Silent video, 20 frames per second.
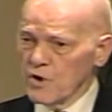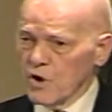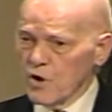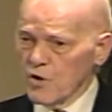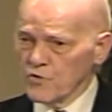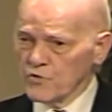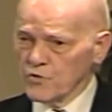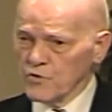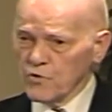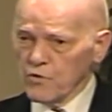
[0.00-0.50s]

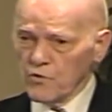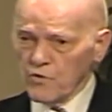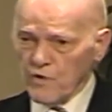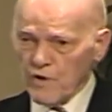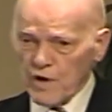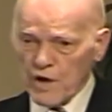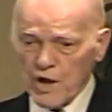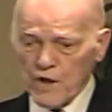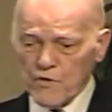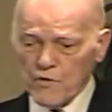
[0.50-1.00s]
Also,
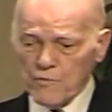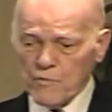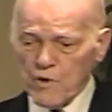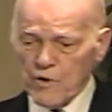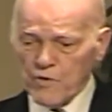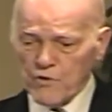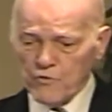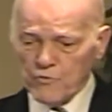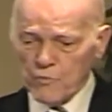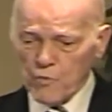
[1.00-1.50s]
our other
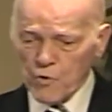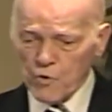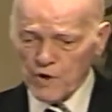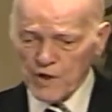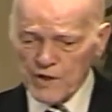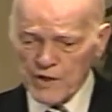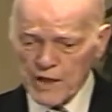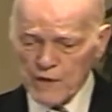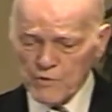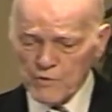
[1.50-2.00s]
brother spoke
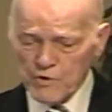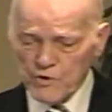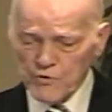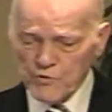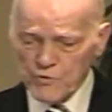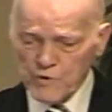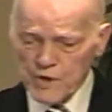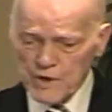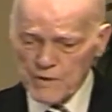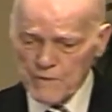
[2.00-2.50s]
on that one
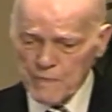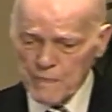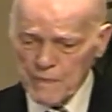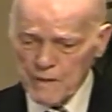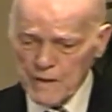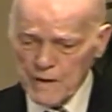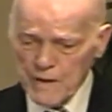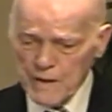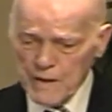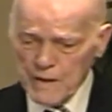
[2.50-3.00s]
as well,
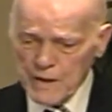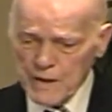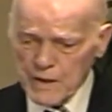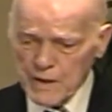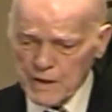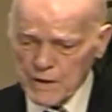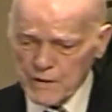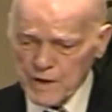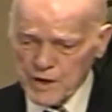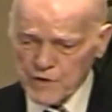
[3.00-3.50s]

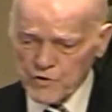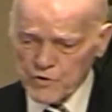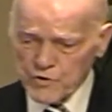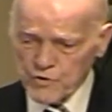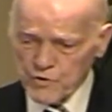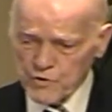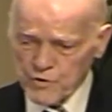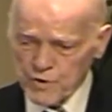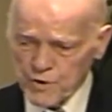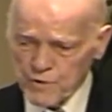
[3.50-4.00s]
uh,
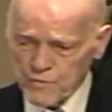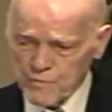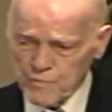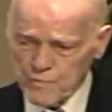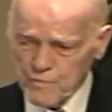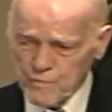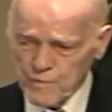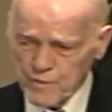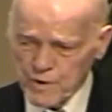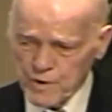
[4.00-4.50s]
Dr.
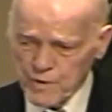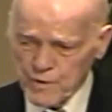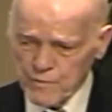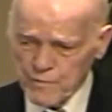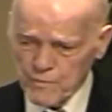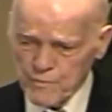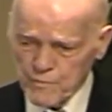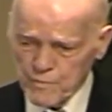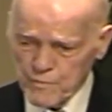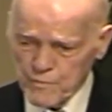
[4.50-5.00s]
Uh, uh,
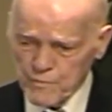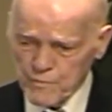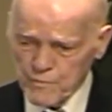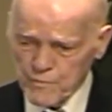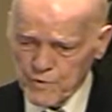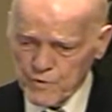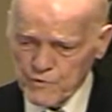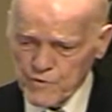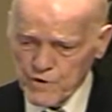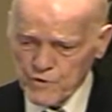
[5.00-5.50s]

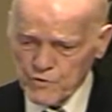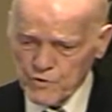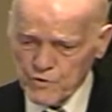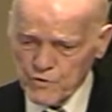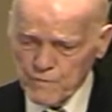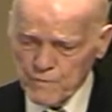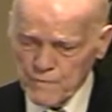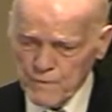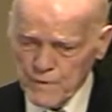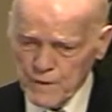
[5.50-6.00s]

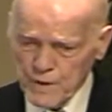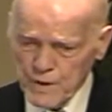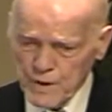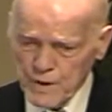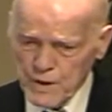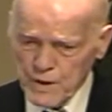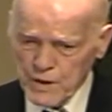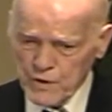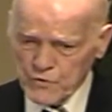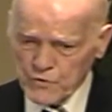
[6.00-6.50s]
DeVitro.
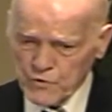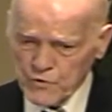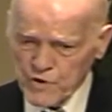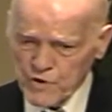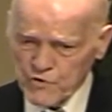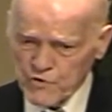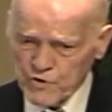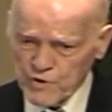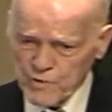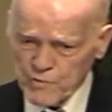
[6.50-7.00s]
So
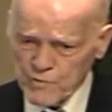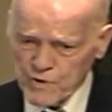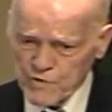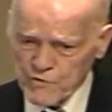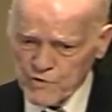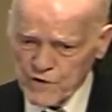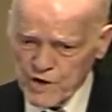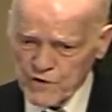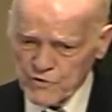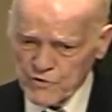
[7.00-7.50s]
these are the
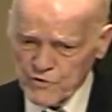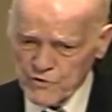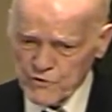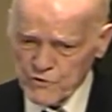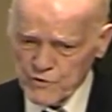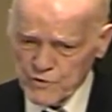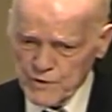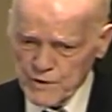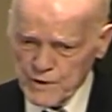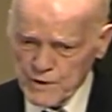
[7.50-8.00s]

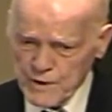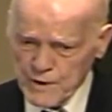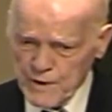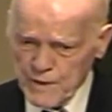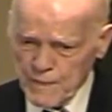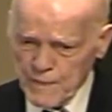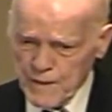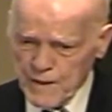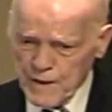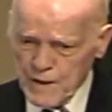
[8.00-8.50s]
abbreviations.
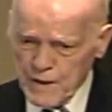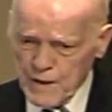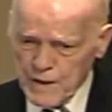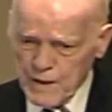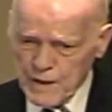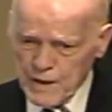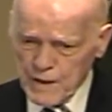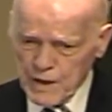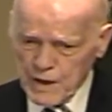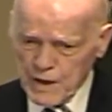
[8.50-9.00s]

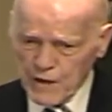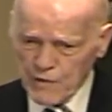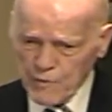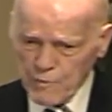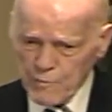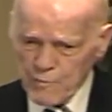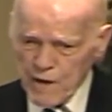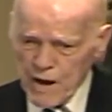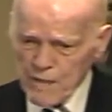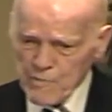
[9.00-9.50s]
Now, the
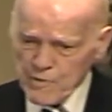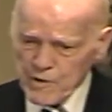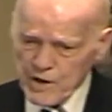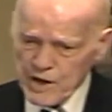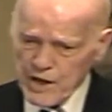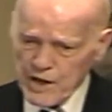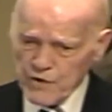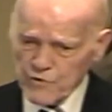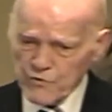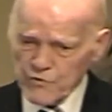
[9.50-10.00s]

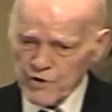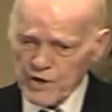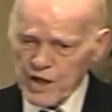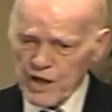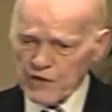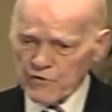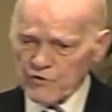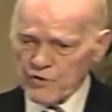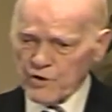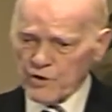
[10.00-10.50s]
propagators of
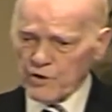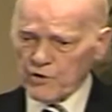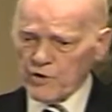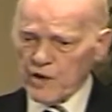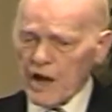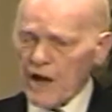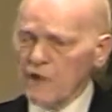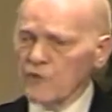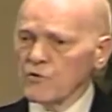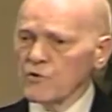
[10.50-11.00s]
Gnostic
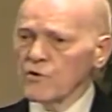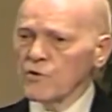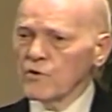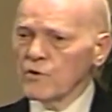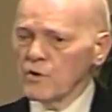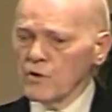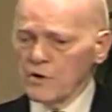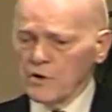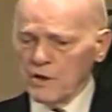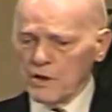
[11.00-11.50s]

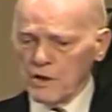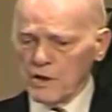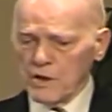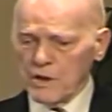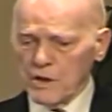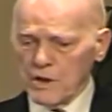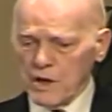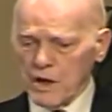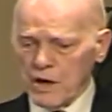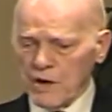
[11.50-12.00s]
doctrine
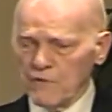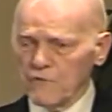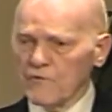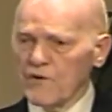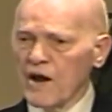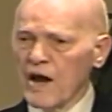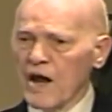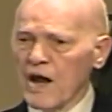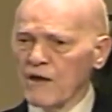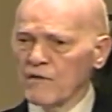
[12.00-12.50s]
are
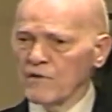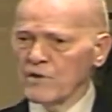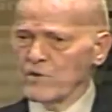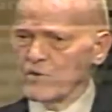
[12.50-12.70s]
five that